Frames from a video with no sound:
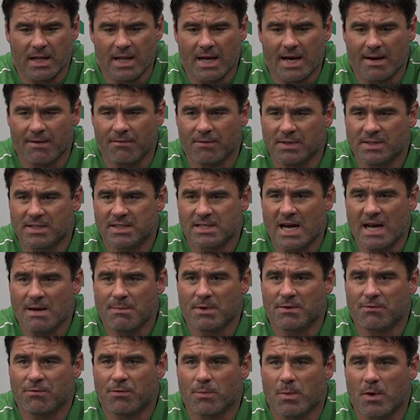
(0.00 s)
a lot of
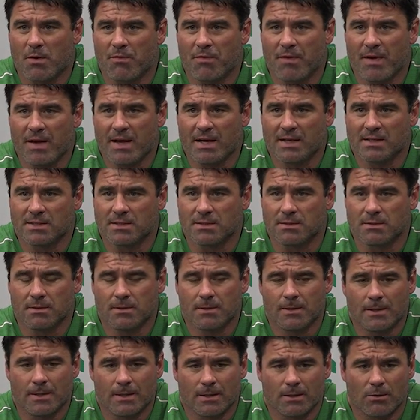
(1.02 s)
excitement from our fans
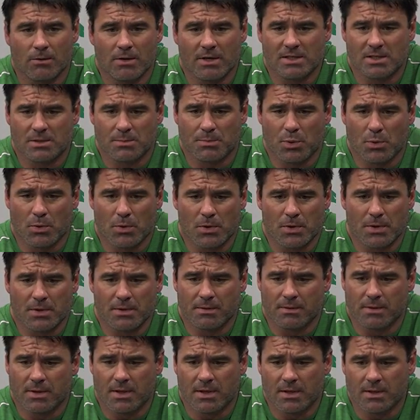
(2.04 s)
and great support
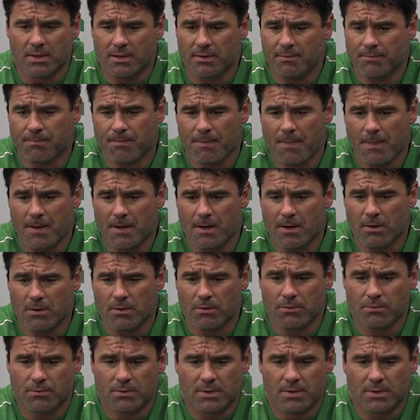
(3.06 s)
and,